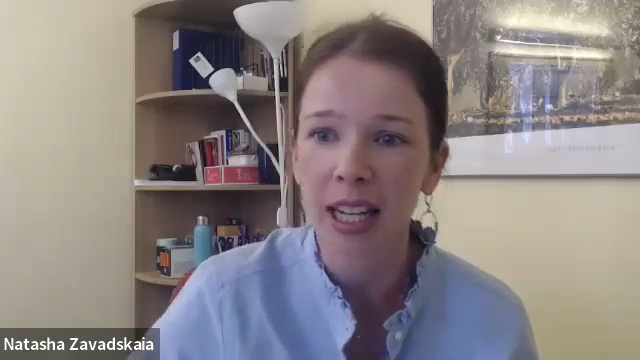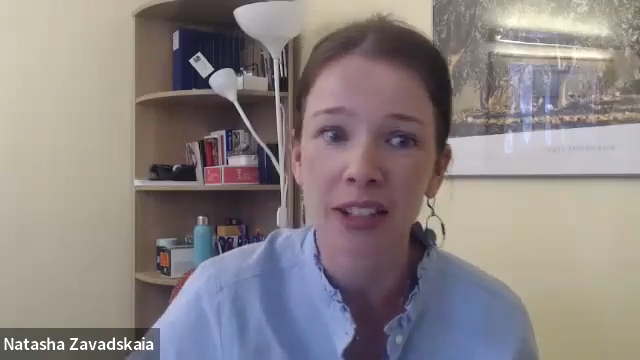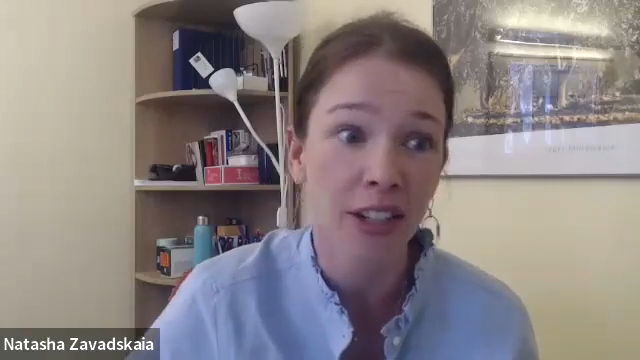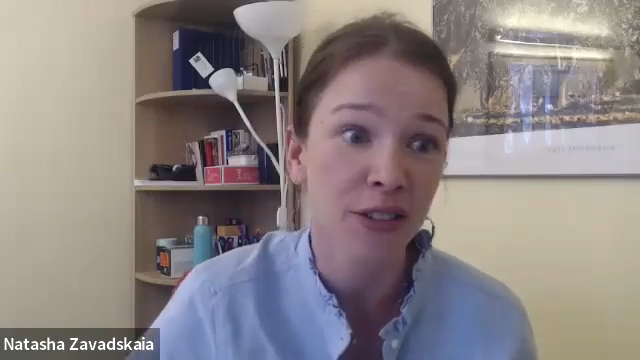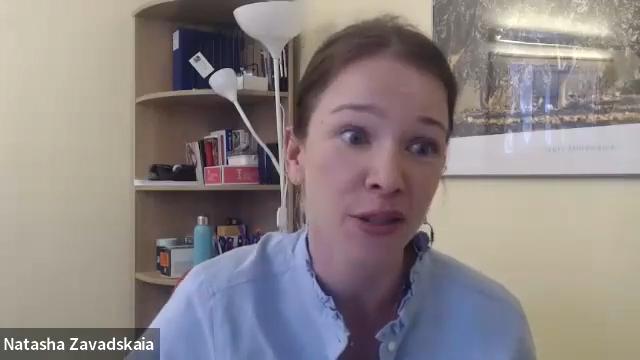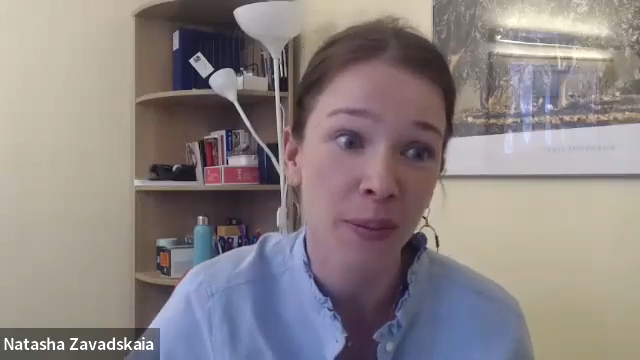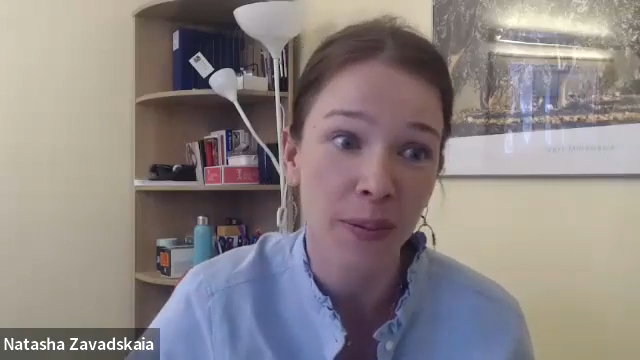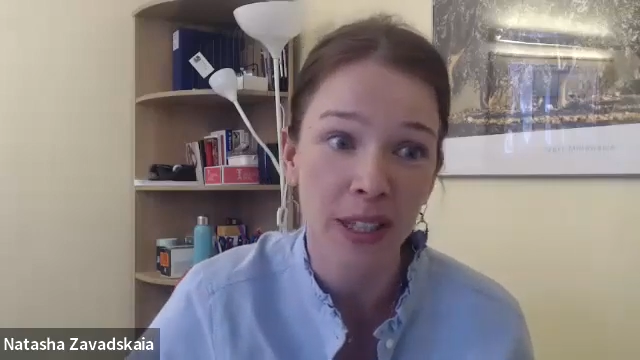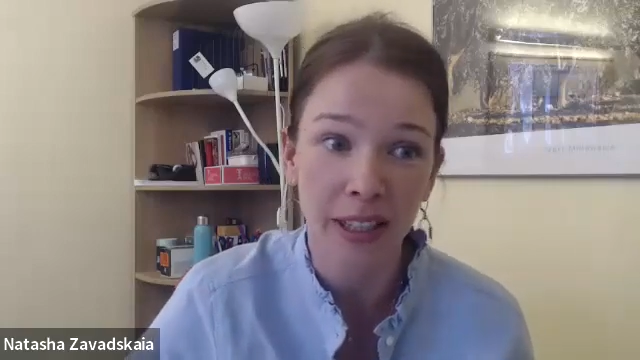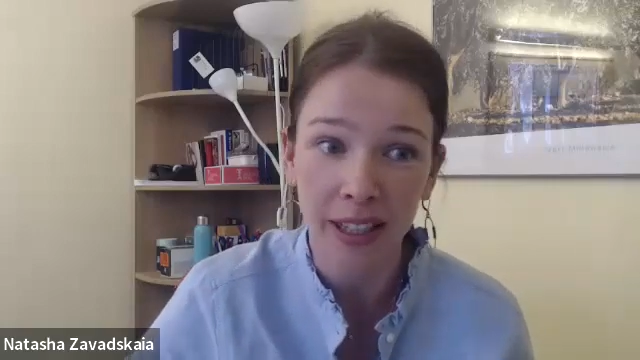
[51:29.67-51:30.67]
I just
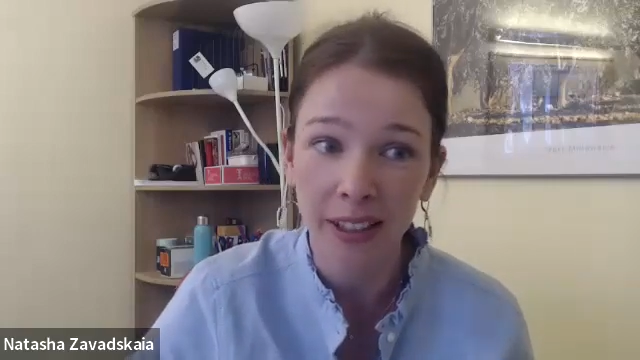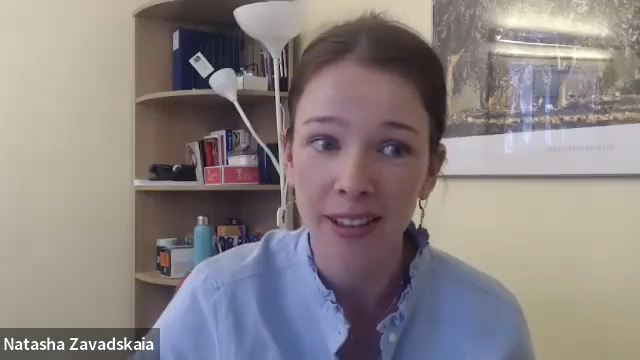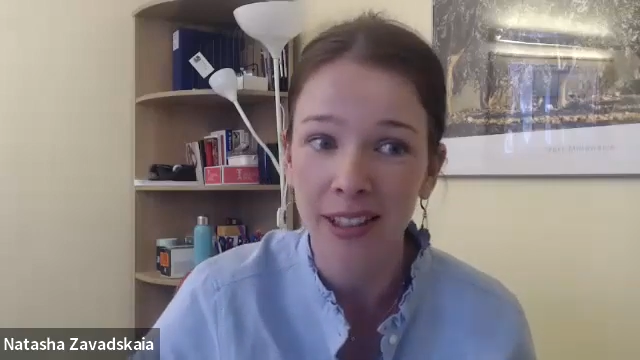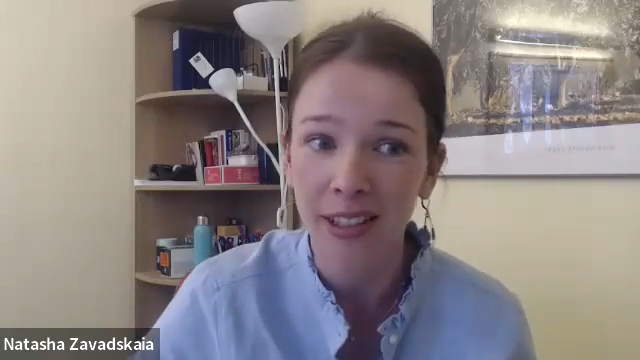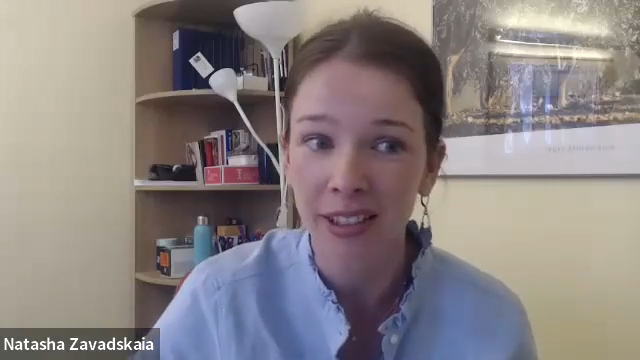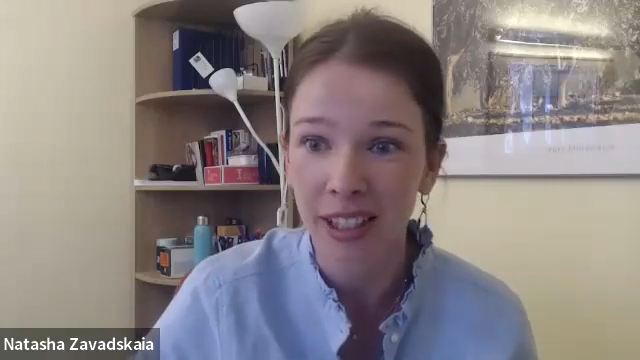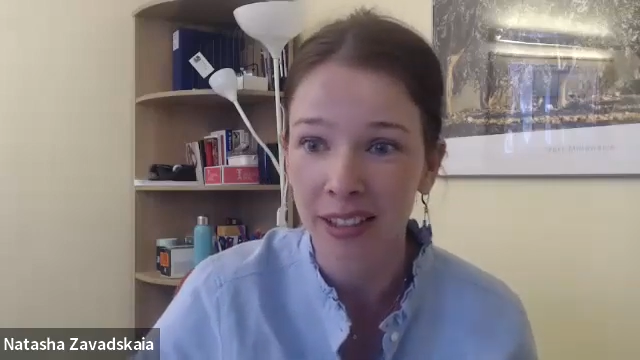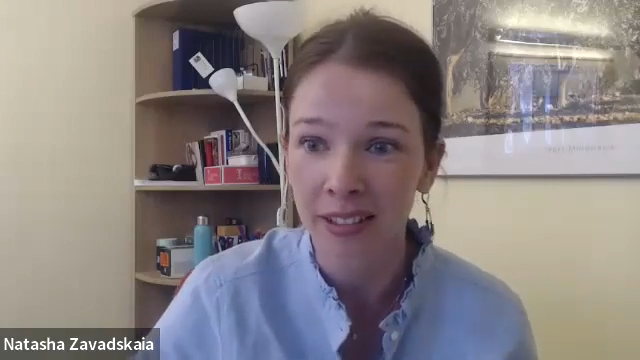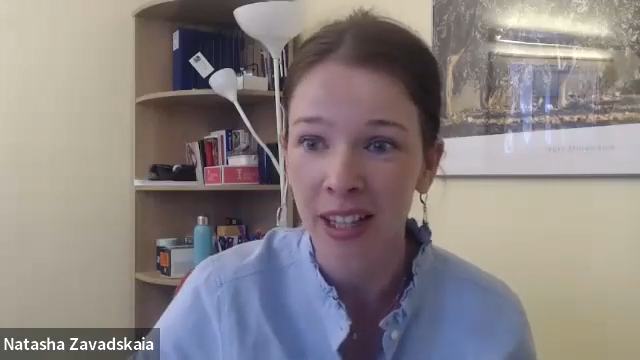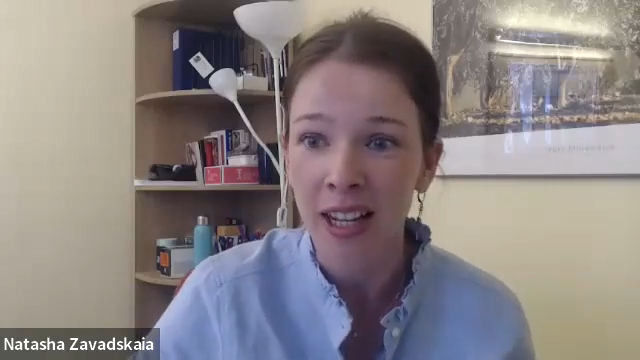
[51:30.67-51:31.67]
dropped the link, so you
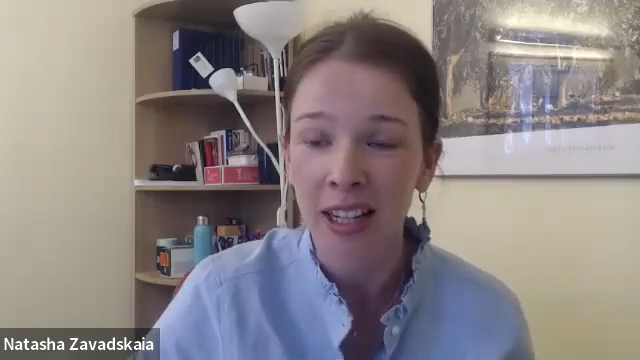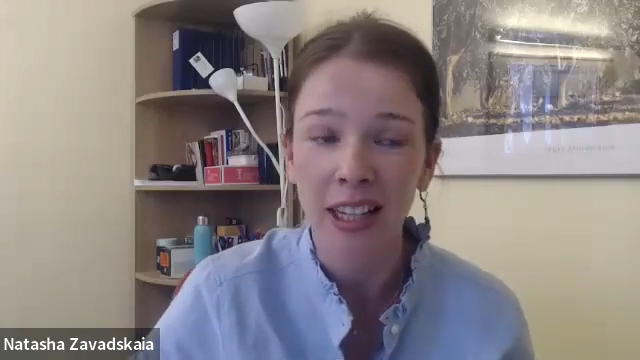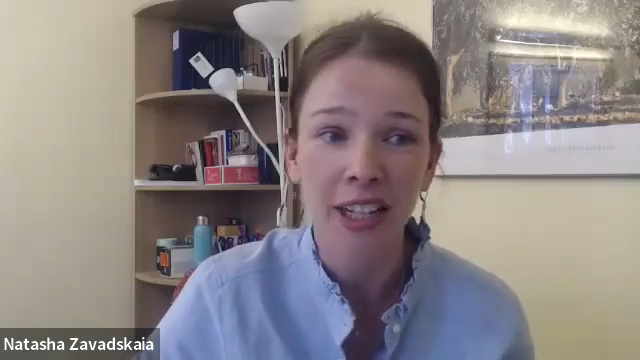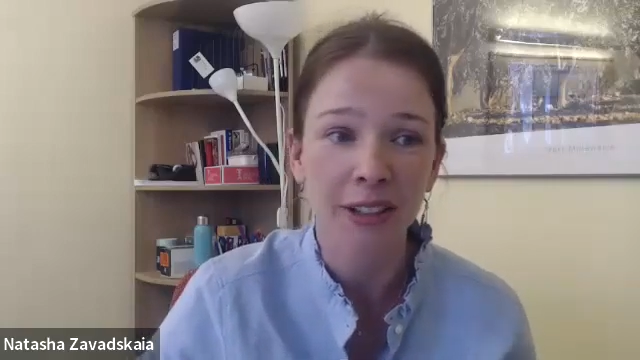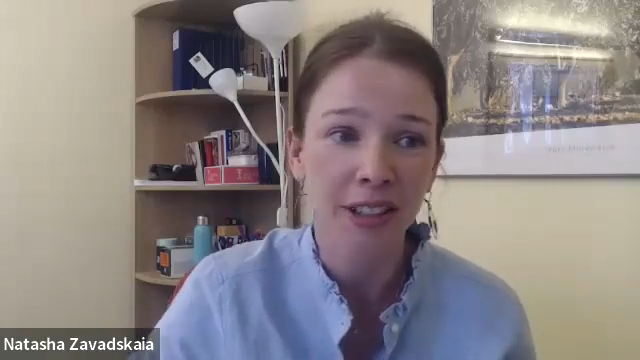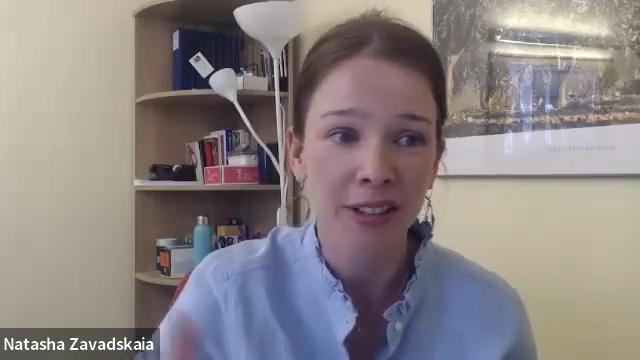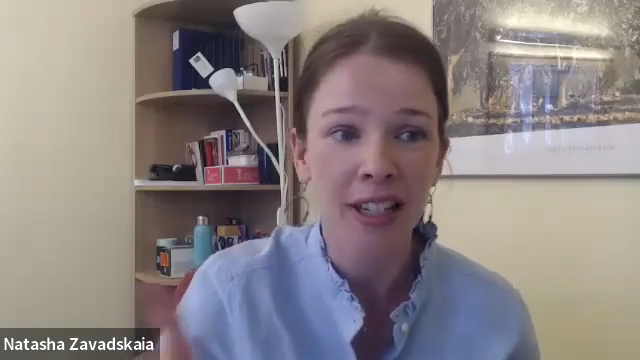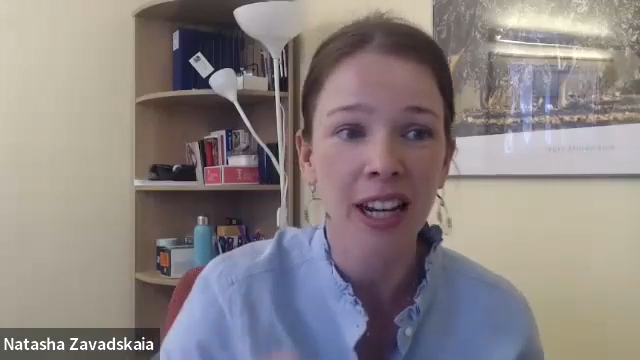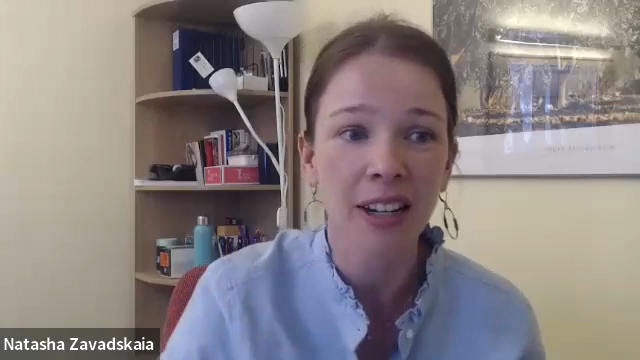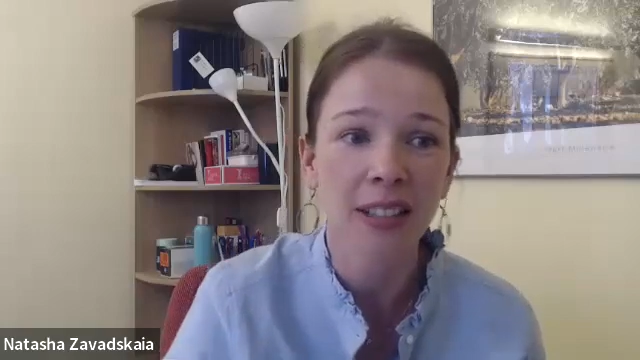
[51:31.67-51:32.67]
can click on it
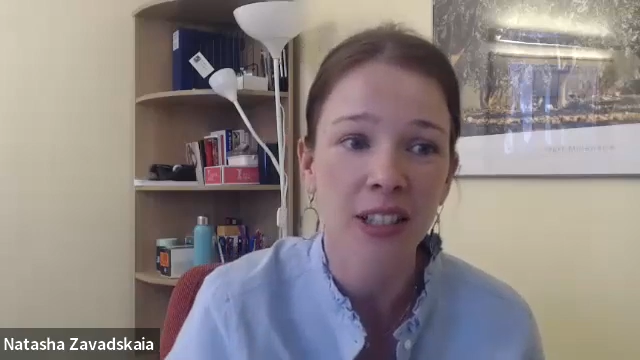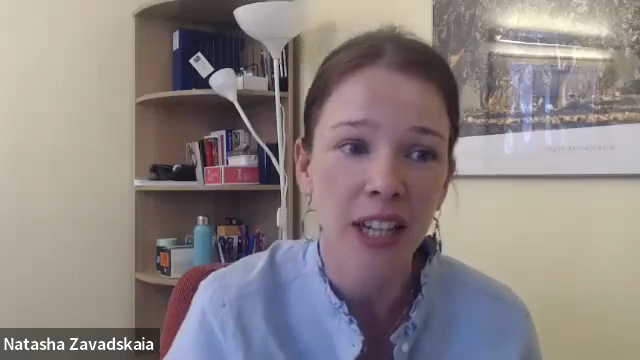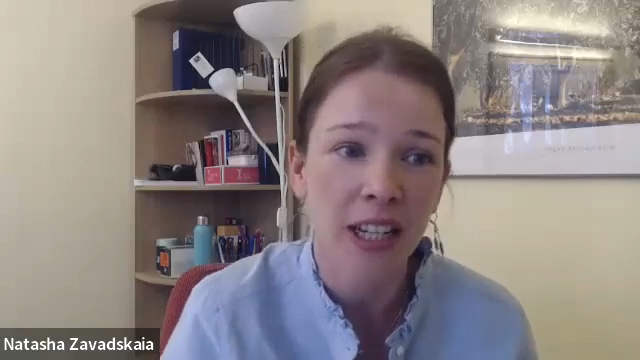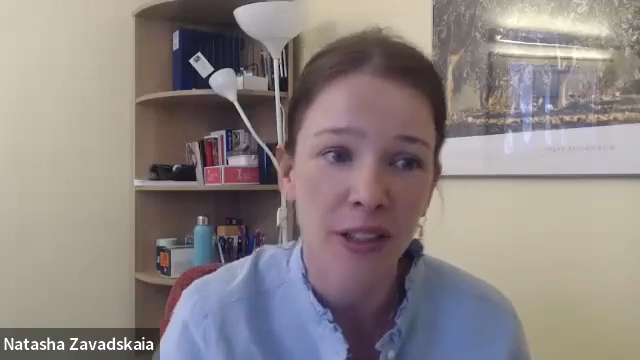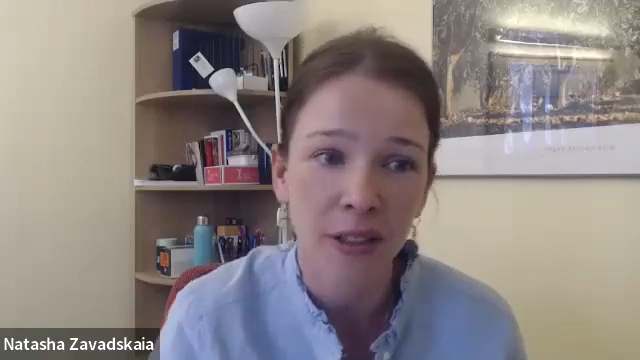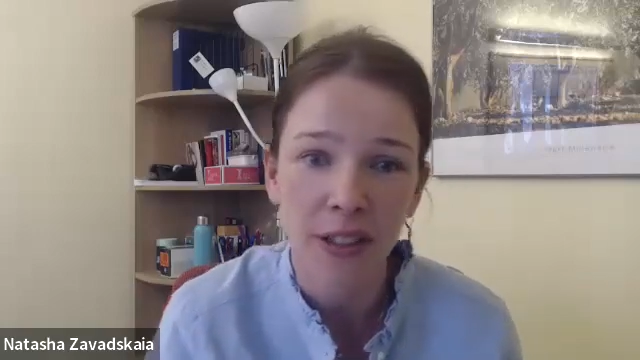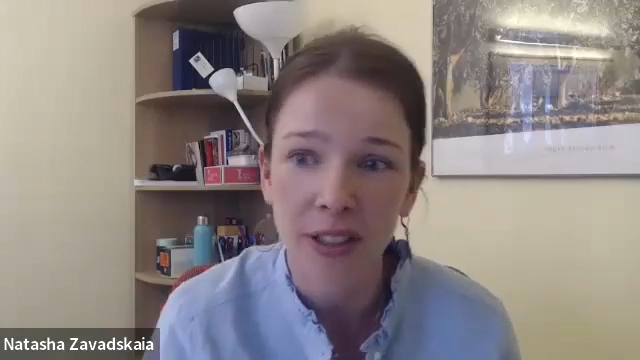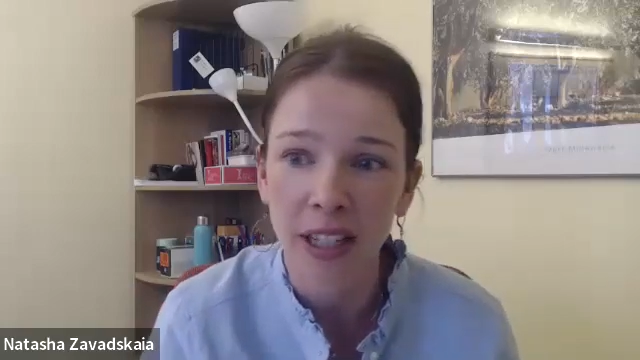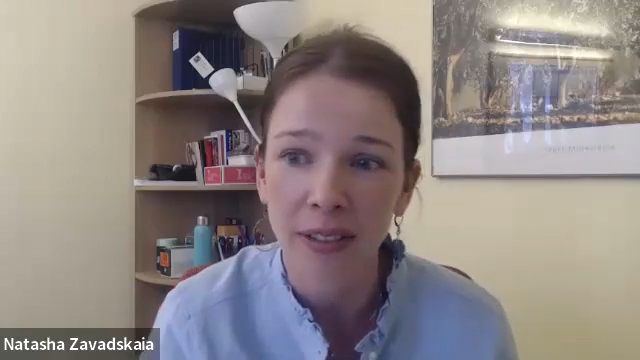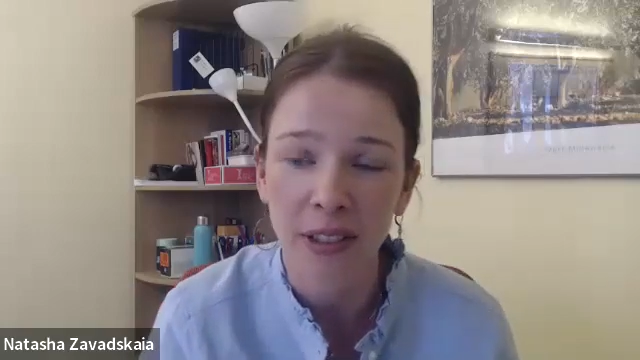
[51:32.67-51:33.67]
right now in the chat, so
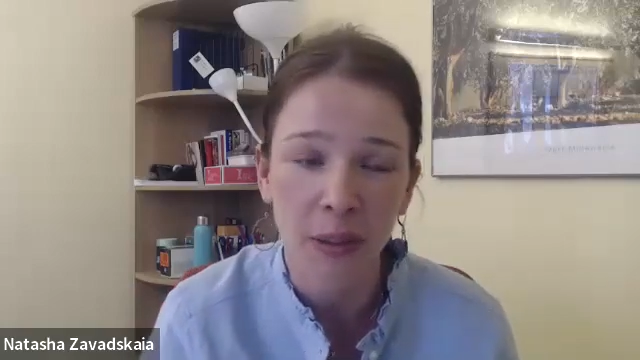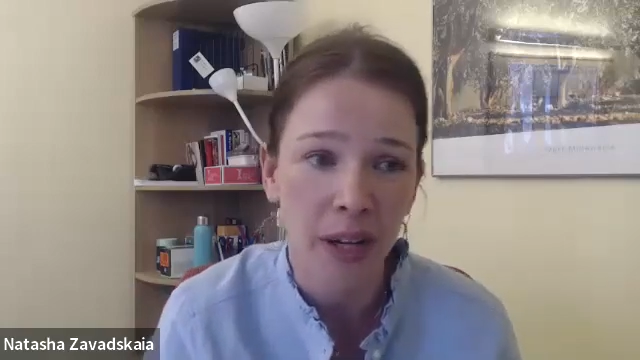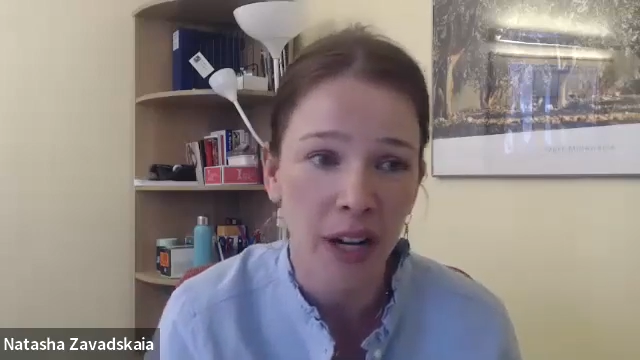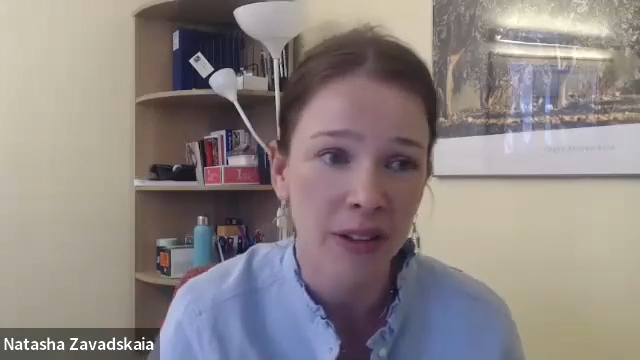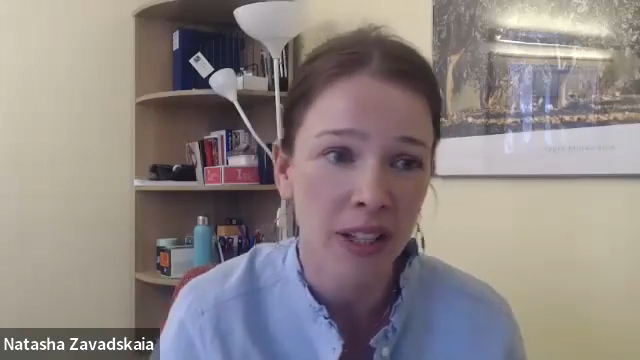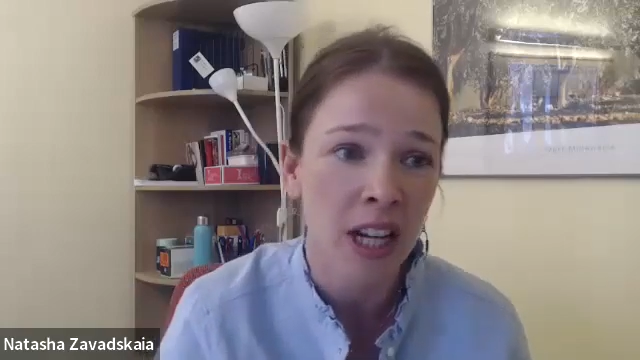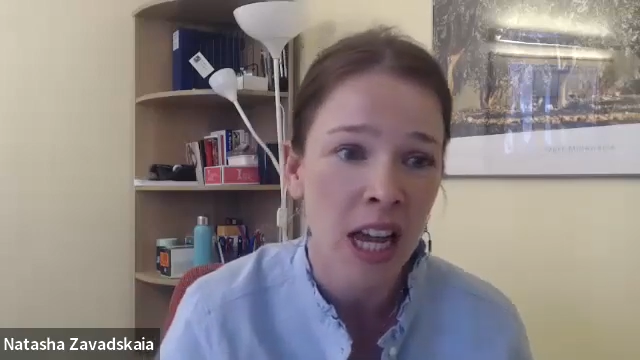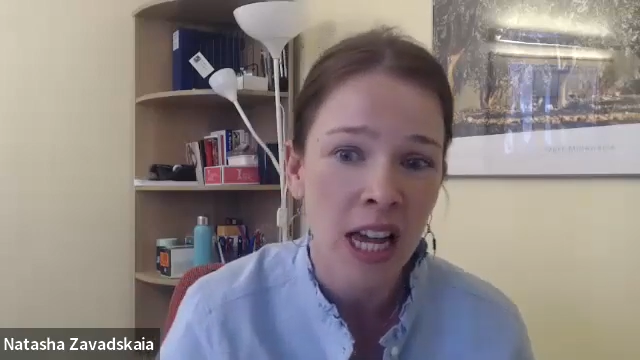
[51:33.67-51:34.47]
it's saved in your browser.